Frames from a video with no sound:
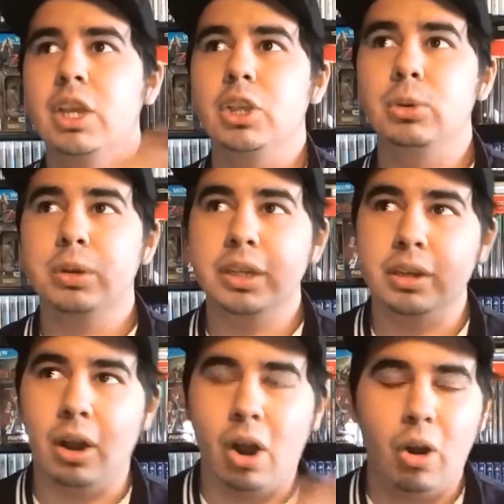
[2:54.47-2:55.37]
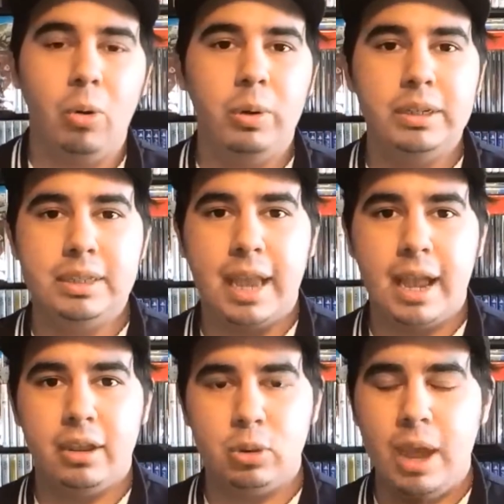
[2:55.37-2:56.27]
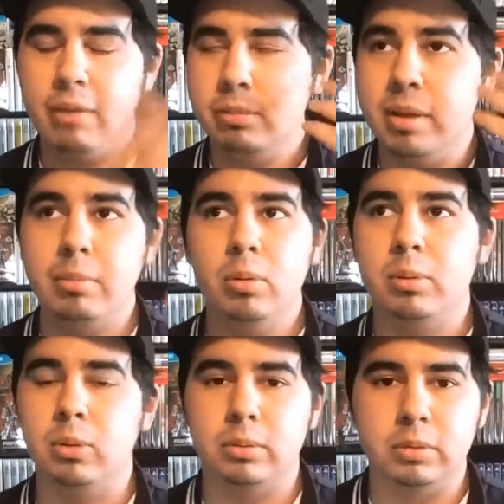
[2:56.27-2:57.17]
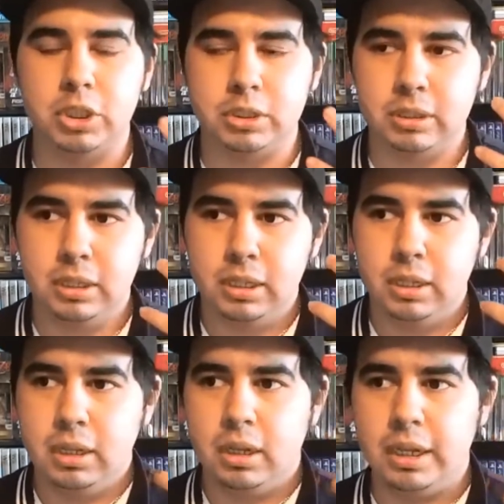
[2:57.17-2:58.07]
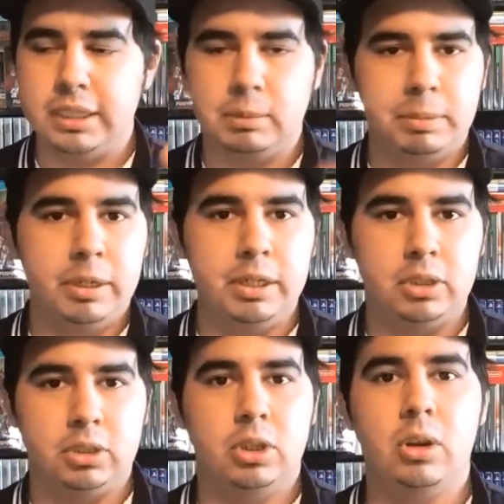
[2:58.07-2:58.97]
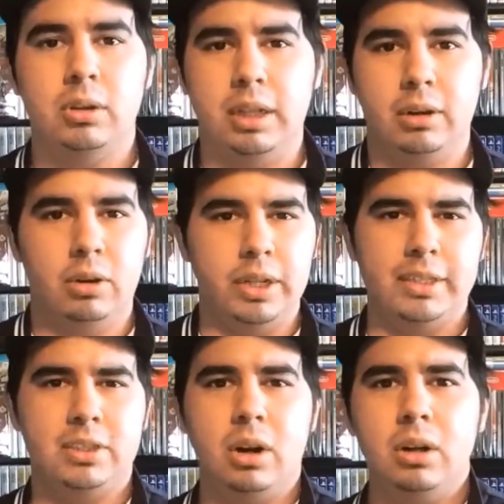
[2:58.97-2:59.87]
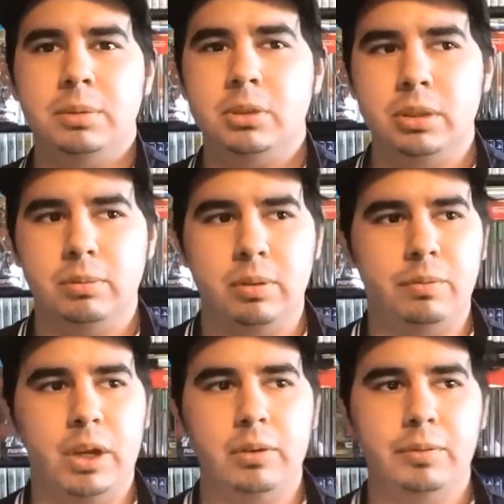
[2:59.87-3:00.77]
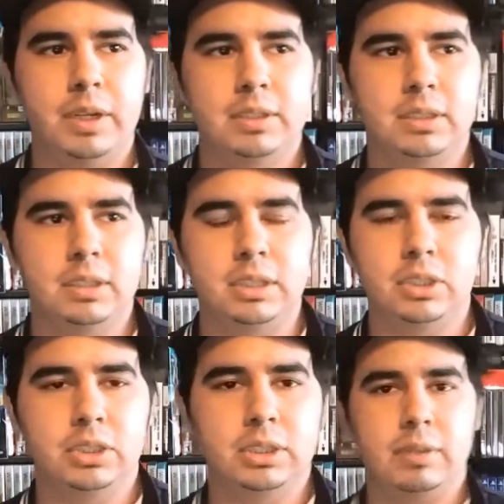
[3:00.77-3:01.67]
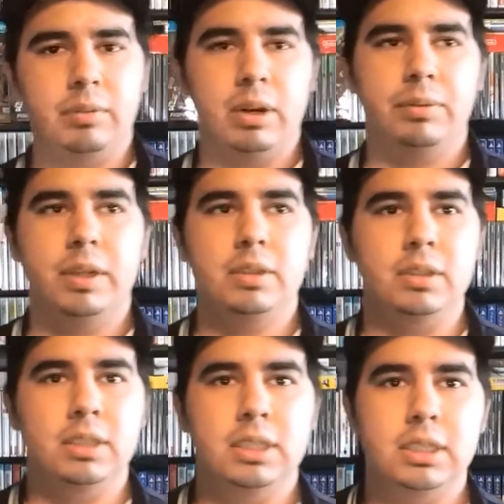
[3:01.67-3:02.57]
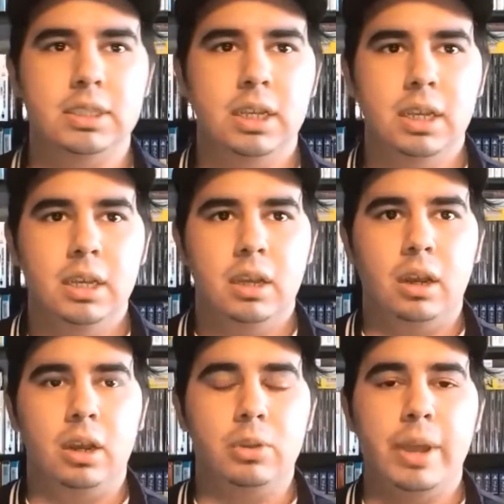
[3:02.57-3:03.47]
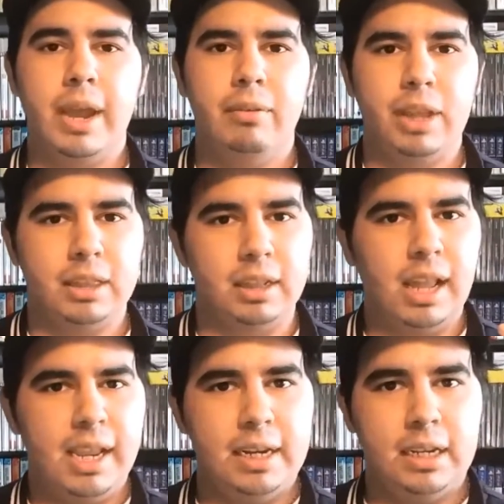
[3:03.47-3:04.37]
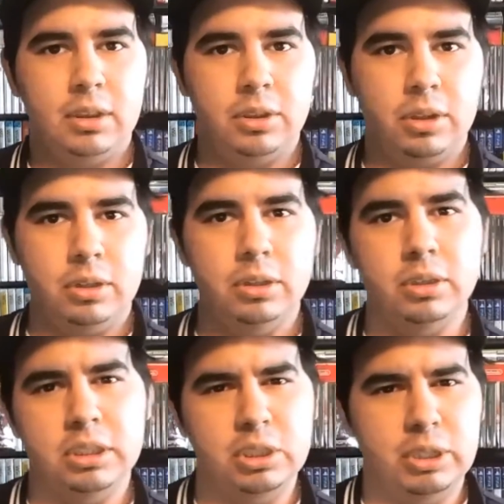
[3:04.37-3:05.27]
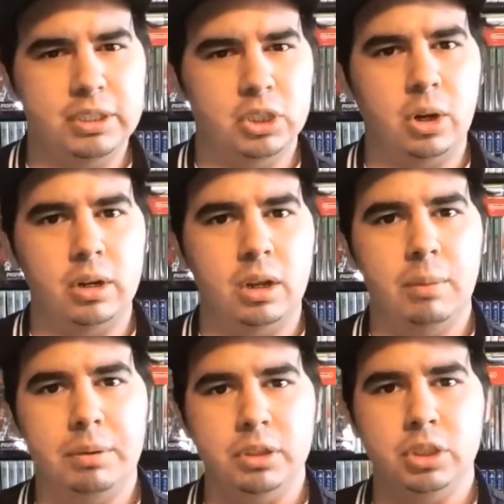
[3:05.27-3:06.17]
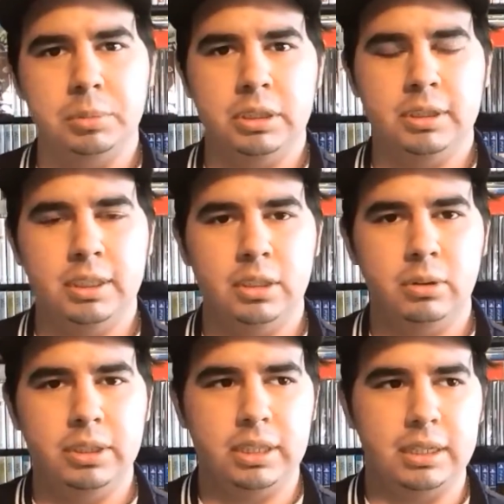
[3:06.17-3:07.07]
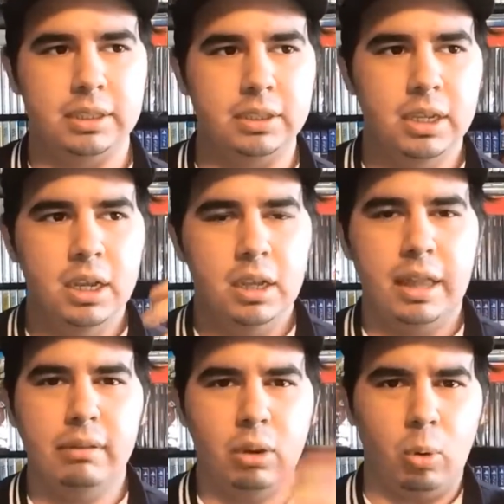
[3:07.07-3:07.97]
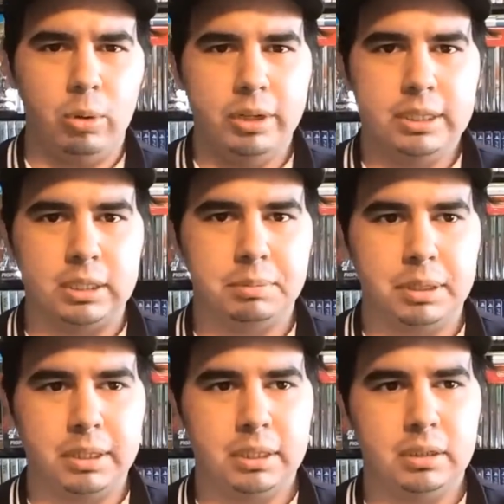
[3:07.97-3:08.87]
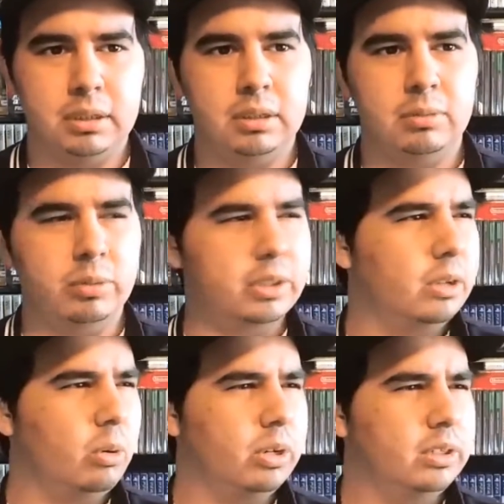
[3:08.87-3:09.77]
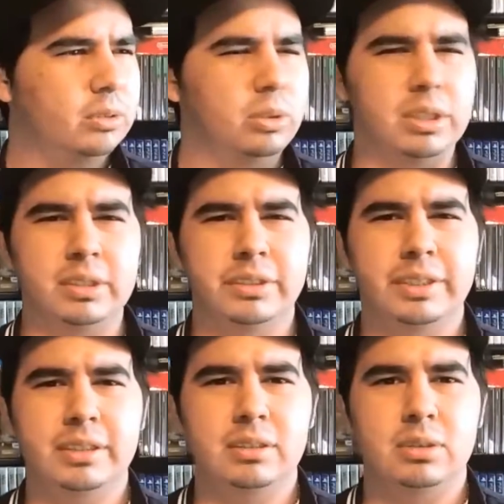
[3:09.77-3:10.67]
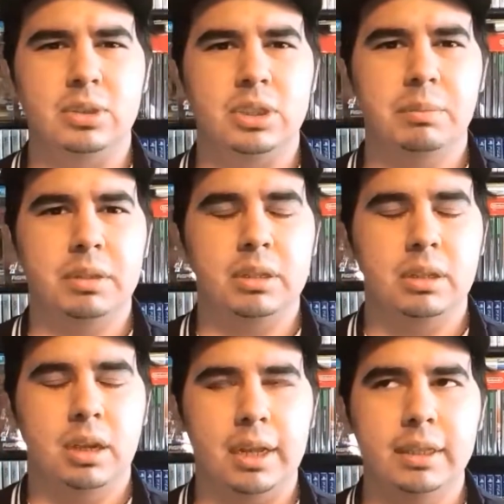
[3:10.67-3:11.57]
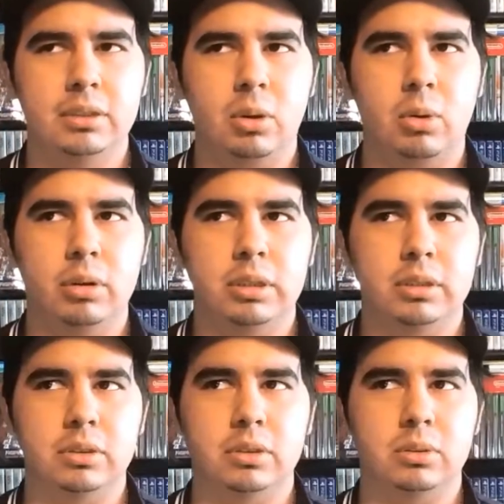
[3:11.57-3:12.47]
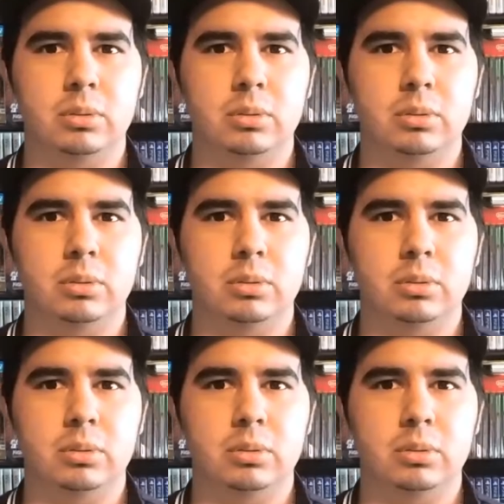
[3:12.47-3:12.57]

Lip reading: You can always have a memorable just experience like on that startup screen for Final Fantasy. Let's say Final Fantasy 6. You have like the lightning, the thunder, it's starting up on the Super Nintendo, and it's like this. They have the organs playing, the organs or the synths or something. I think it's the organs.